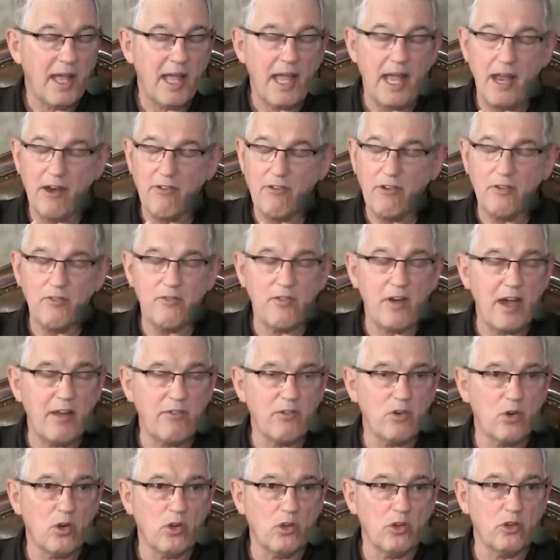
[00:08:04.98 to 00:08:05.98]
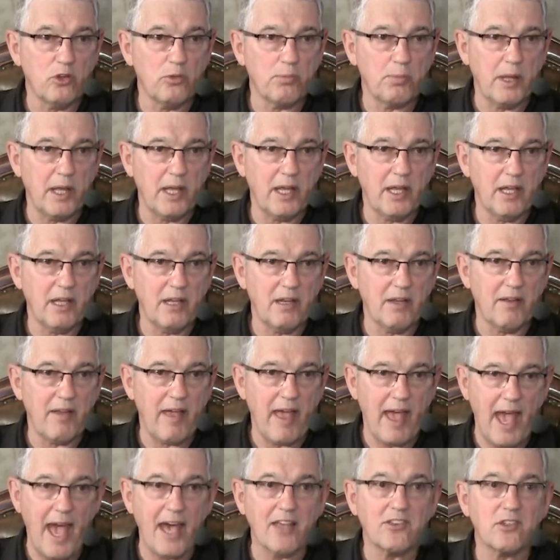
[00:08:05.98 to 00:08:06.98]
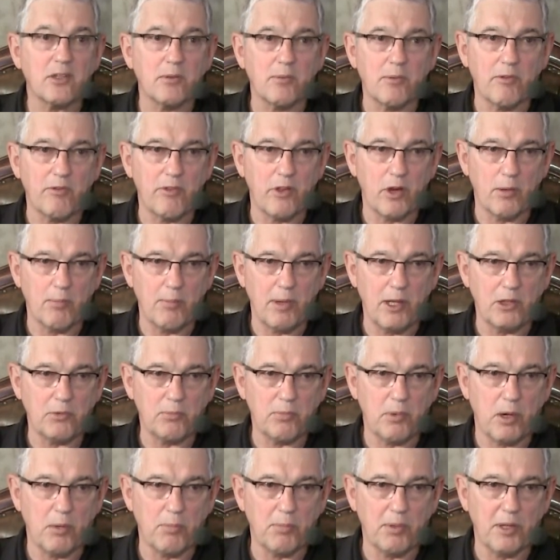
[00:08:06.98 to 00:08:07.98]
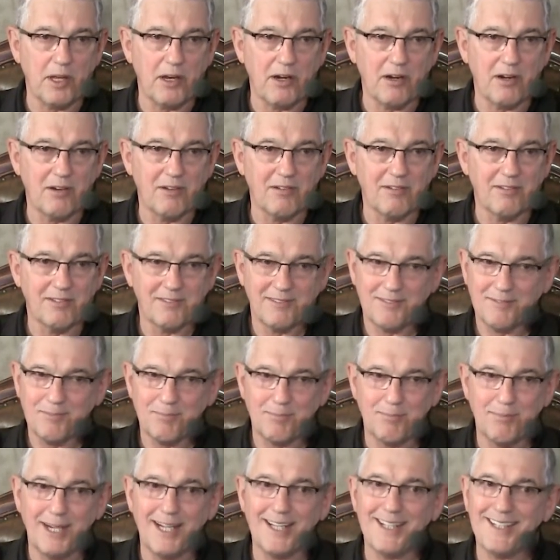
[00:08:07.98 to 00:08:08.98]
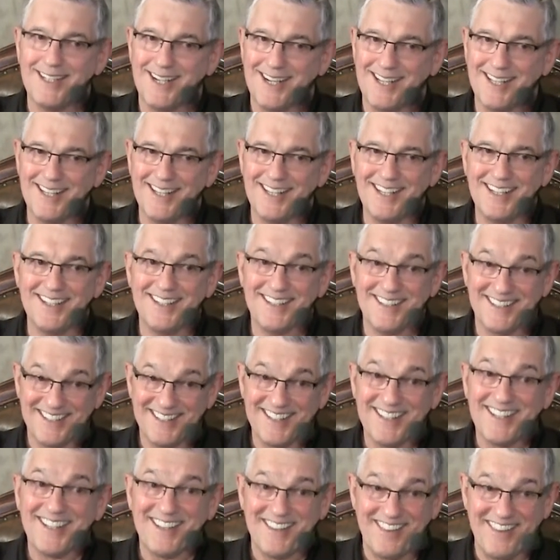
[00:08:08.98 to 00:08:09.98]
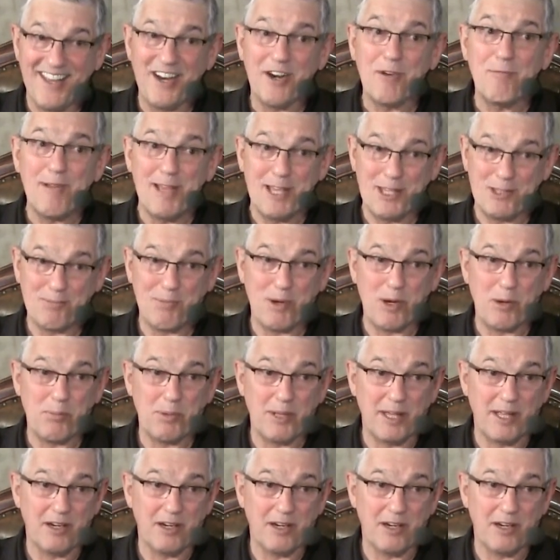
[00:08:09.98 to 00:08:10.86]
Every 5-year-old who's playing it, ask them if they're a baseball player. By golly, they're baseball players.